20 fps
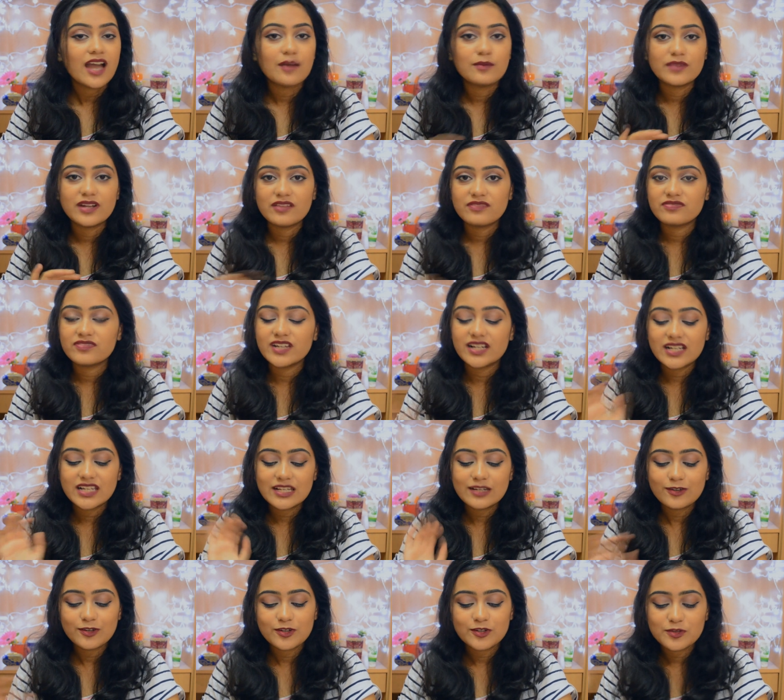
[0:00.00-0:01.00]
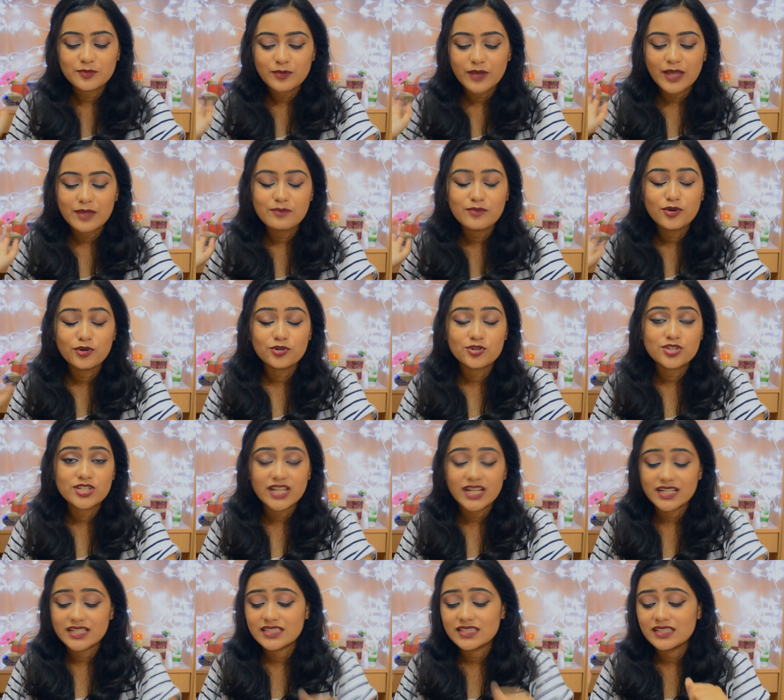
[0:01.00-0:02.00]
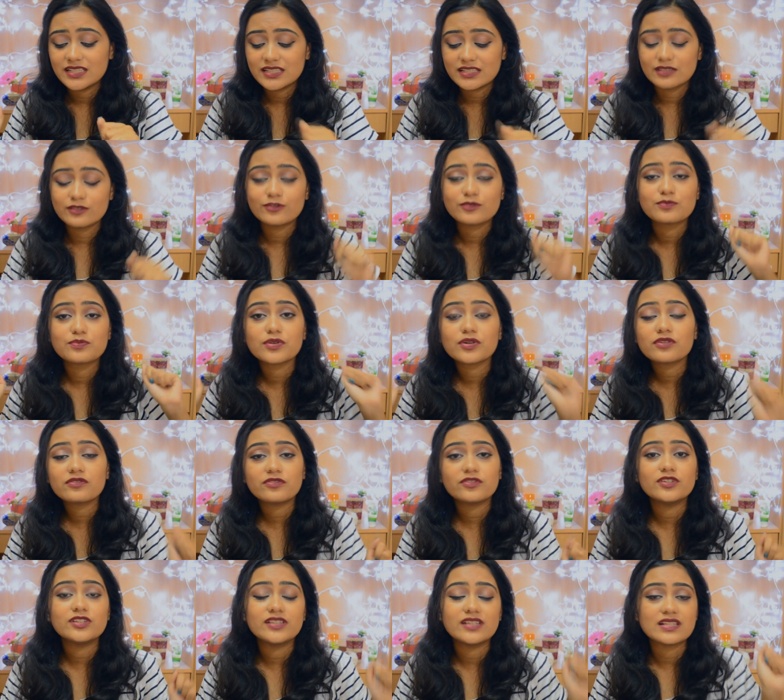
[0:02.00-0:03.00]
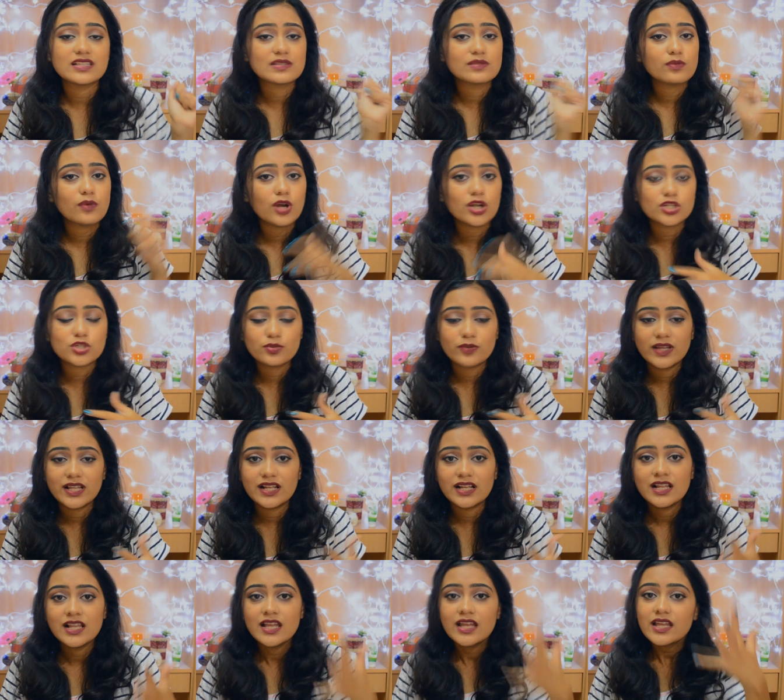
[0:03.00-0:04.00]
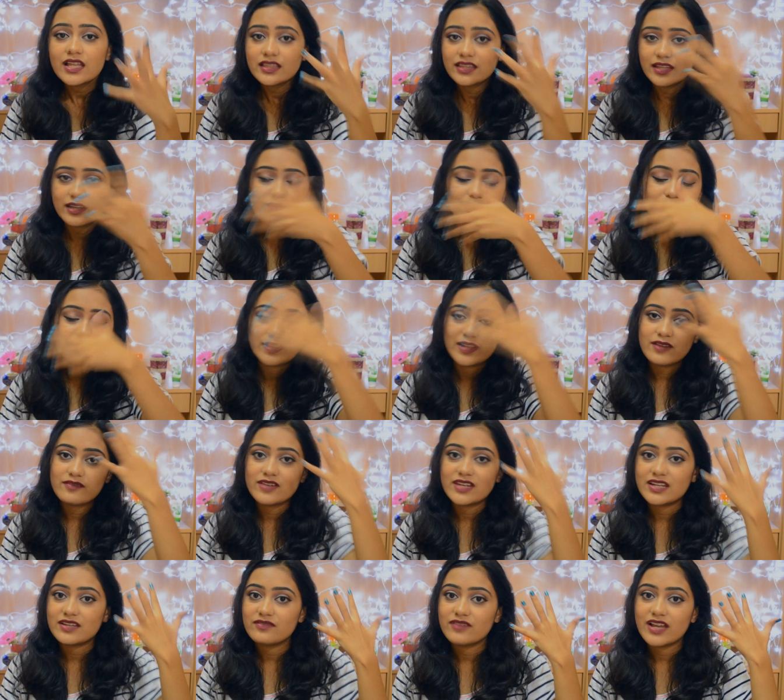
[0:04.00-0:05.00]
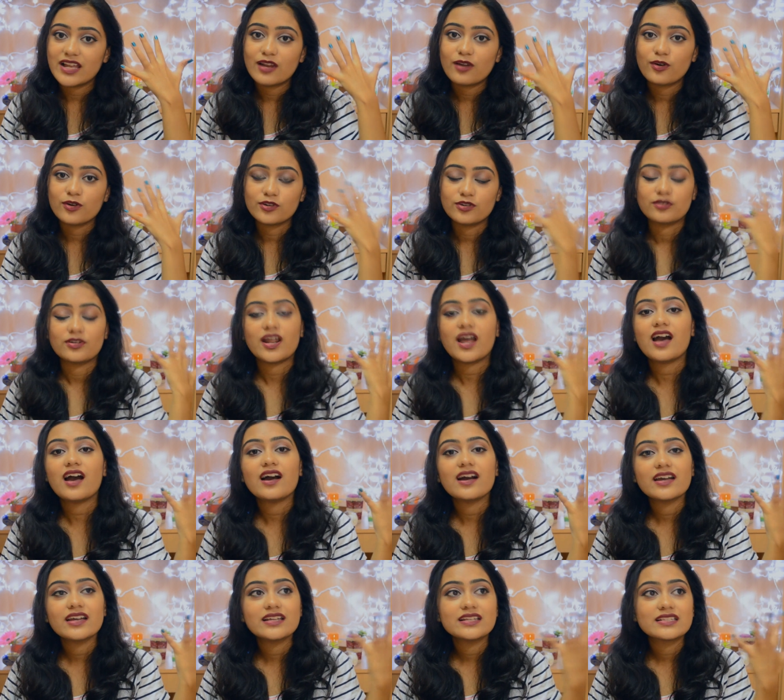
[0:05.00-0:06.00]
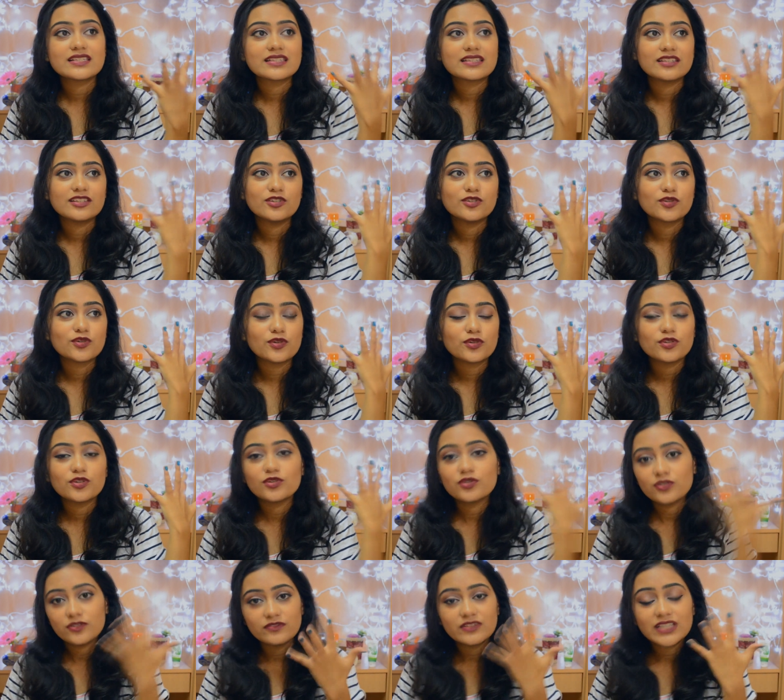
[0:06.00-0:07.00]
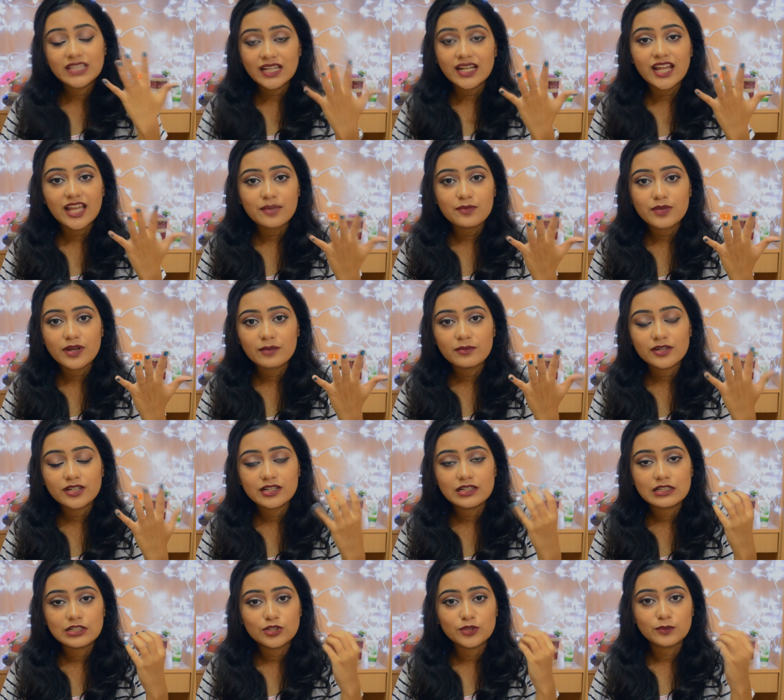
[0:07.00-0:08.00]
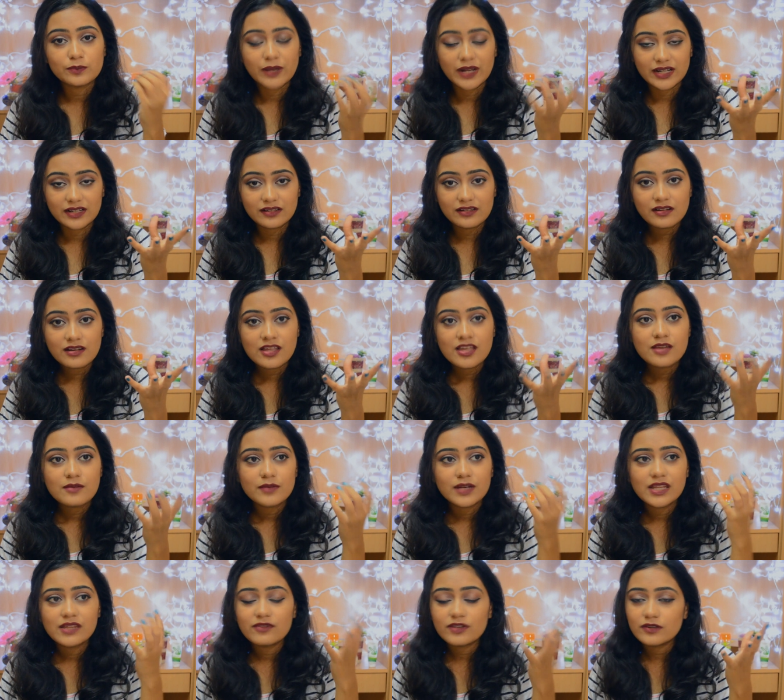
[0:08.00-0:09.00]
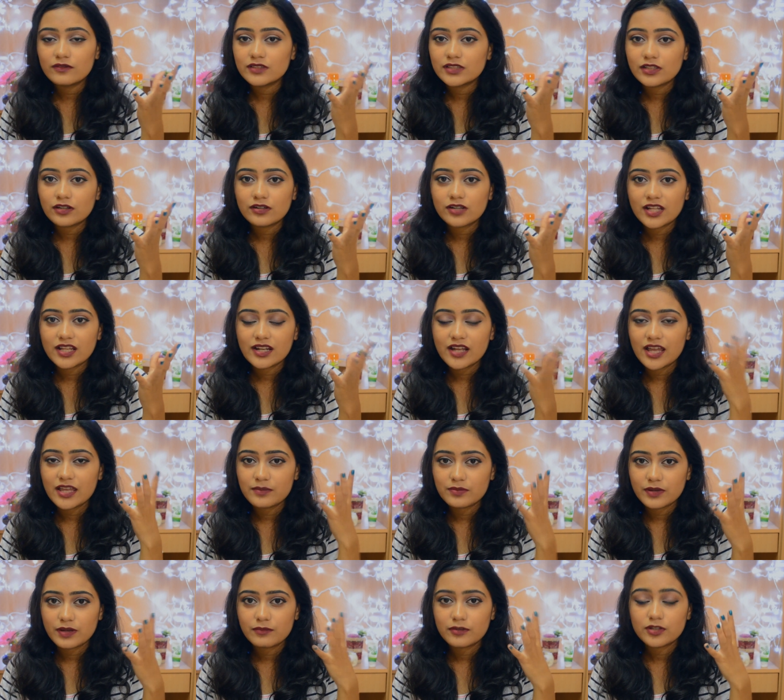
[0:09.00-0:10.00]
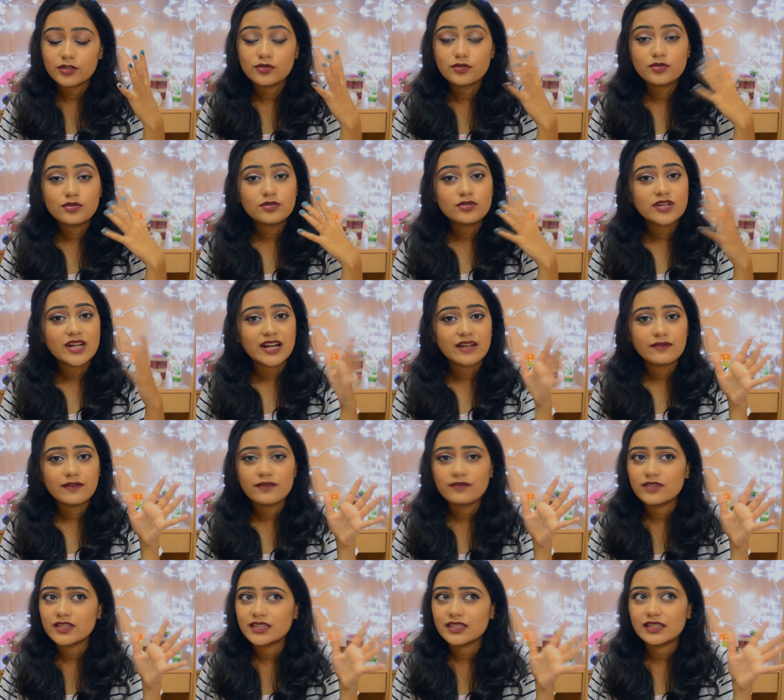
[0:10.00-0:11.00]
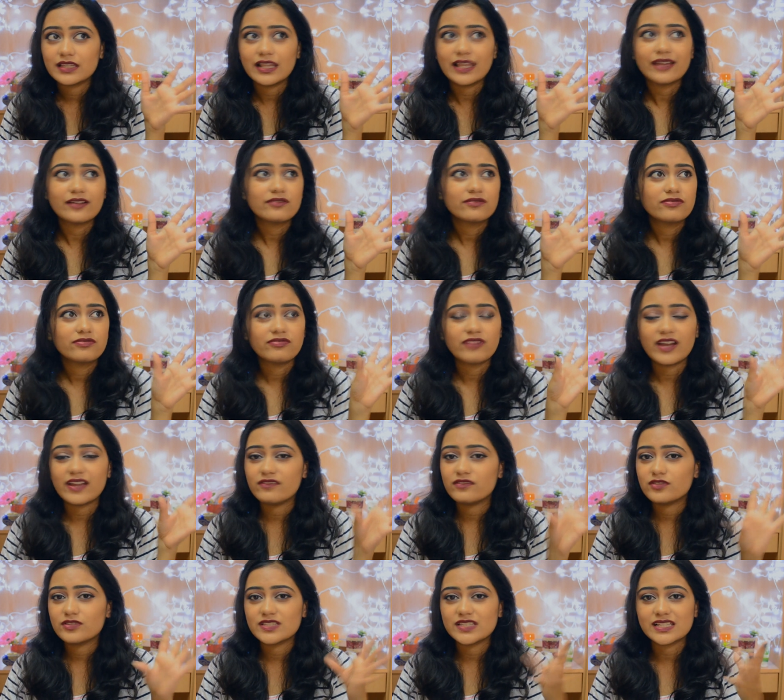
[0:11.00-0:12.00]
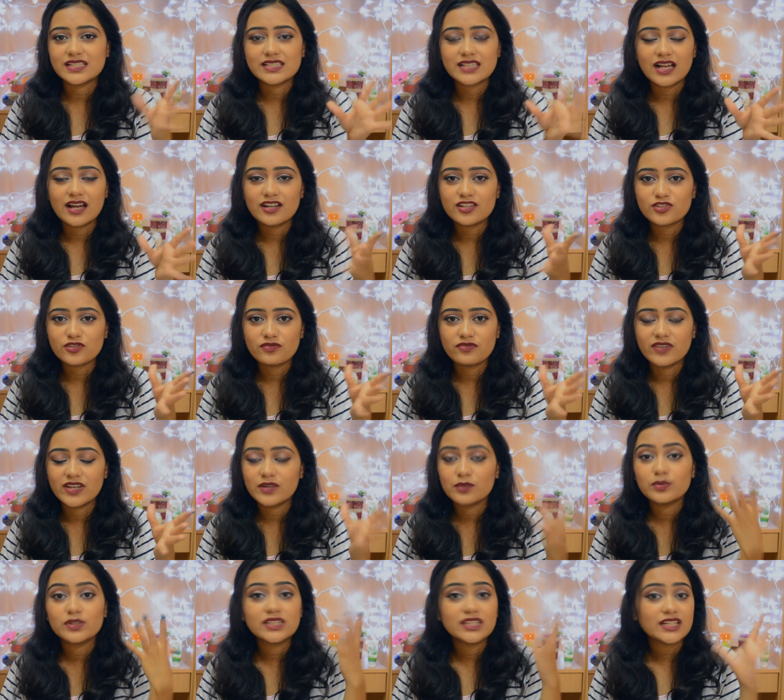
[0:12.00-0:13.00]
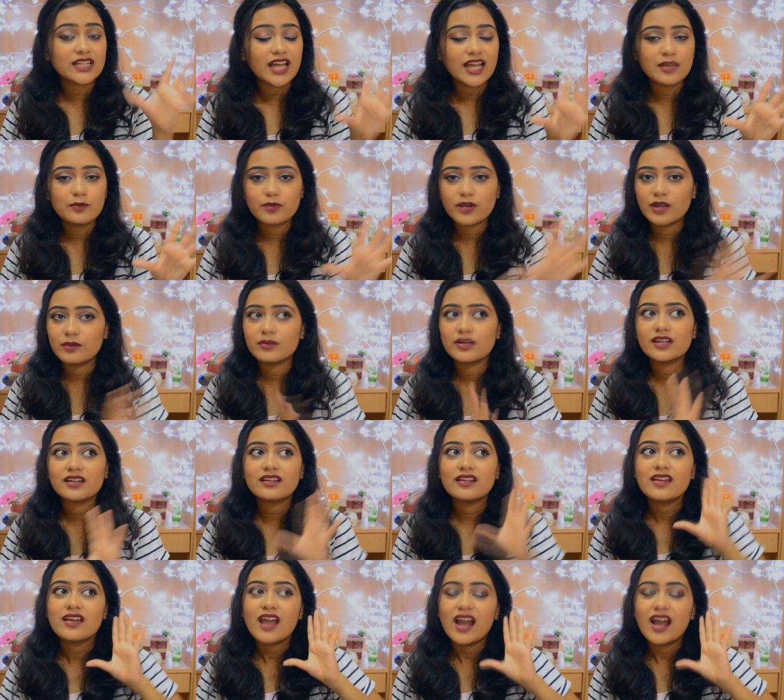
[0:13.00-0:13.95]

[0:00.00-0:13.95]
i'm definitely going to buy more shade these look beautiful they swatch well they play very well on your eyes you don't you with an eye primer it'll look better but even without an eye primer you could get away with like 5 to 6 hours of wear with an eye primer